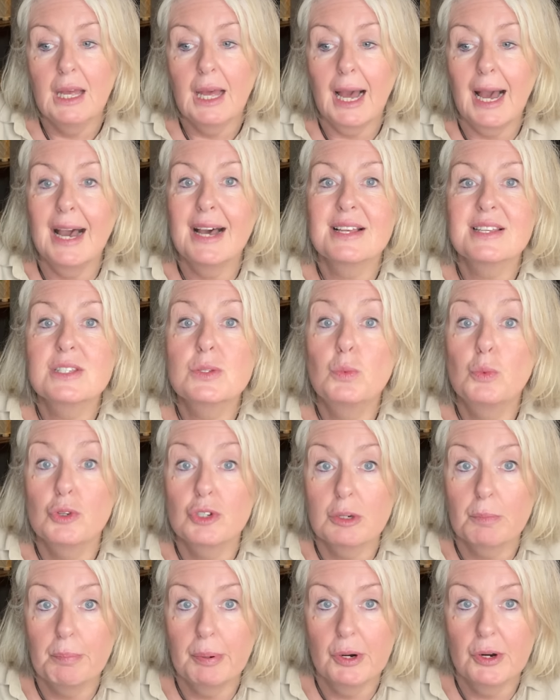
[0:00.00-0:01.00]
as would
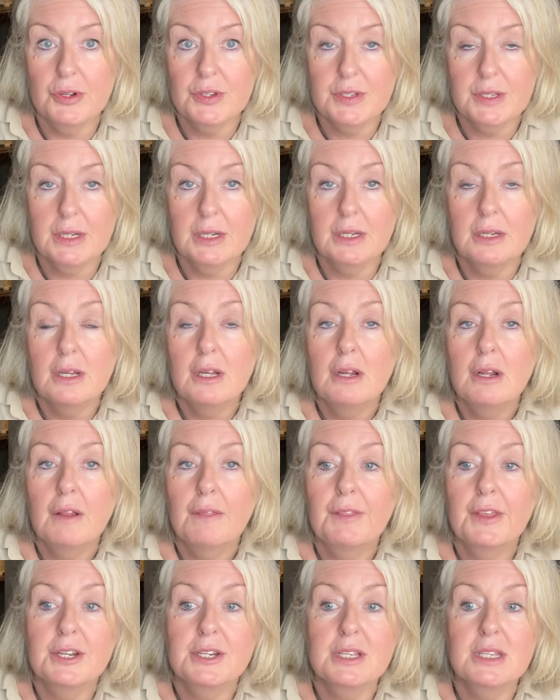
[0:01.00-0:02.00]
a person
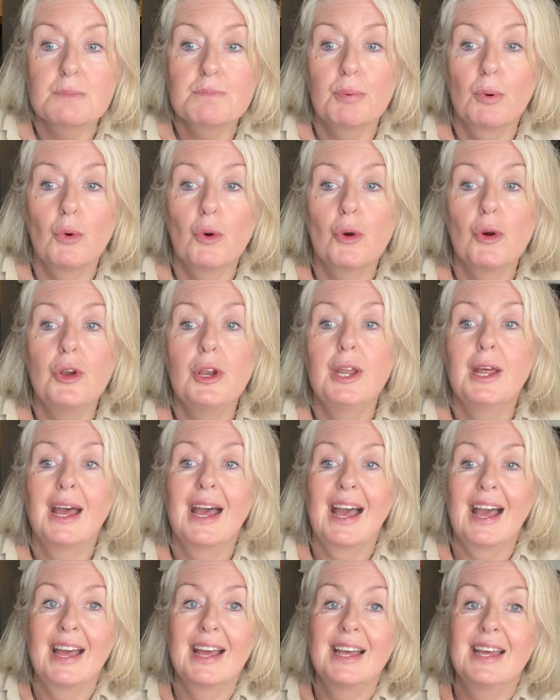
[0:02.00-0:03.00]
that is born
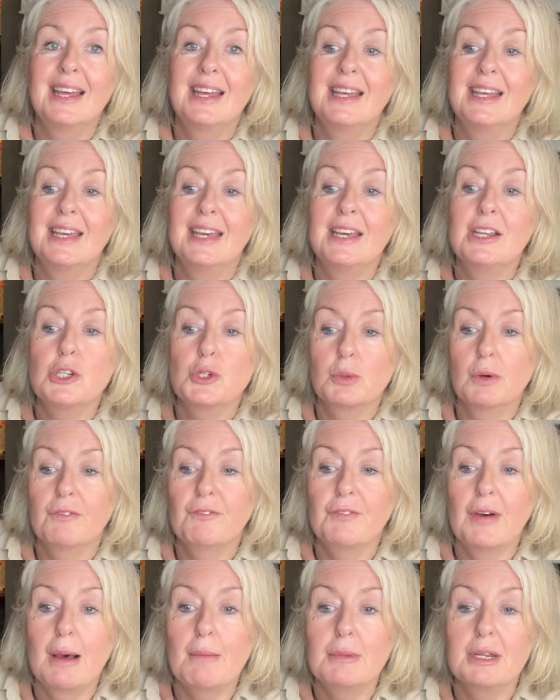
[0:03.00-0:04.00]
into a
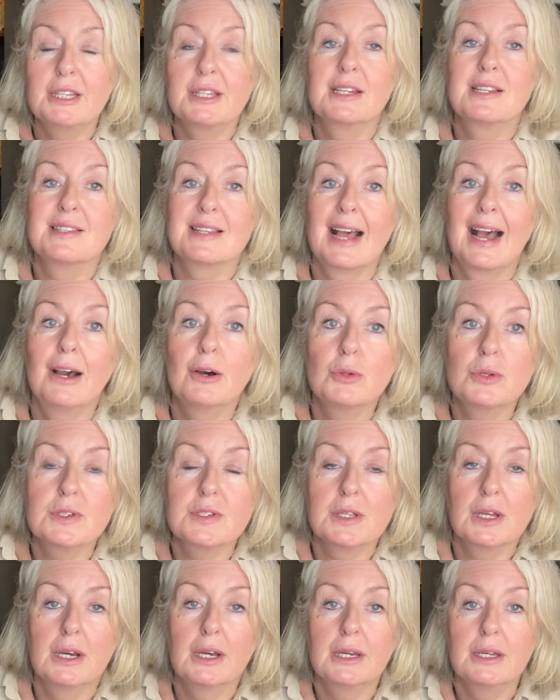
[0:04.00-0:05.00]
family that is
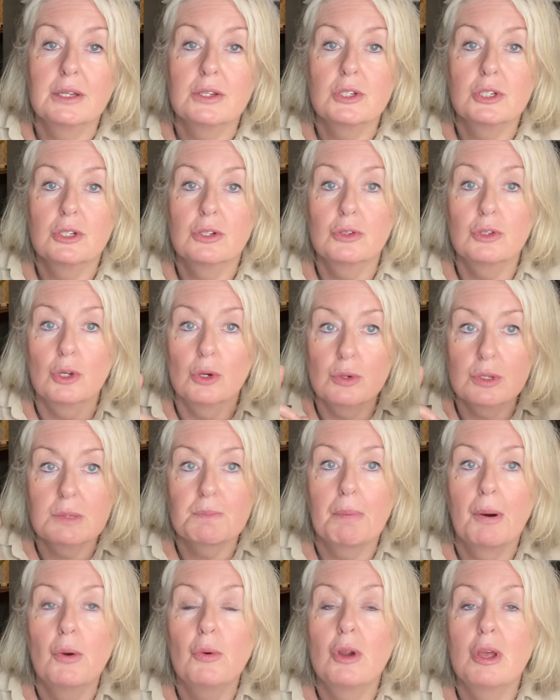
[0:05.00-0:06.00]
outside those
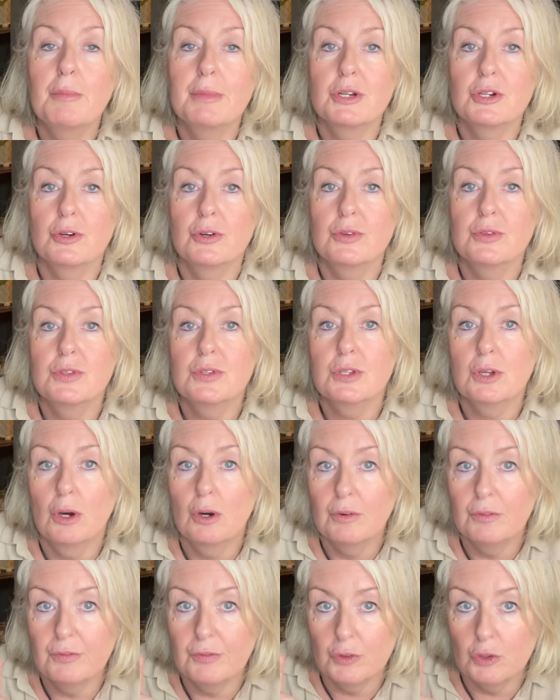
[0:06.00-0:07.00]
perimeters
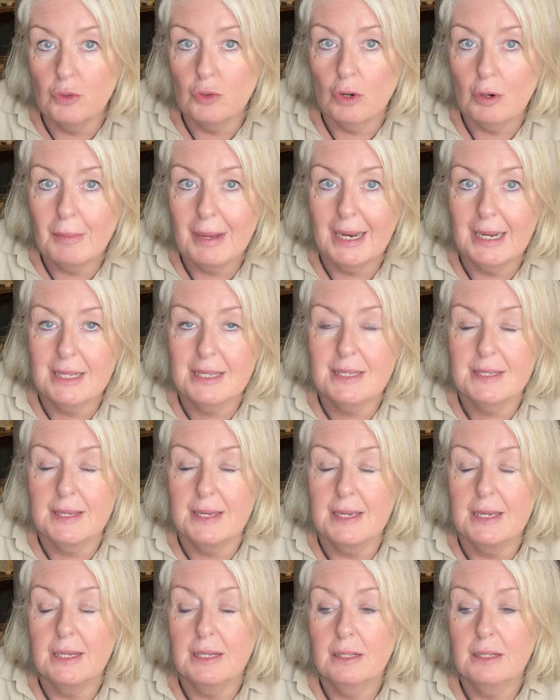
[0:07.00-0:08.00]
of normality.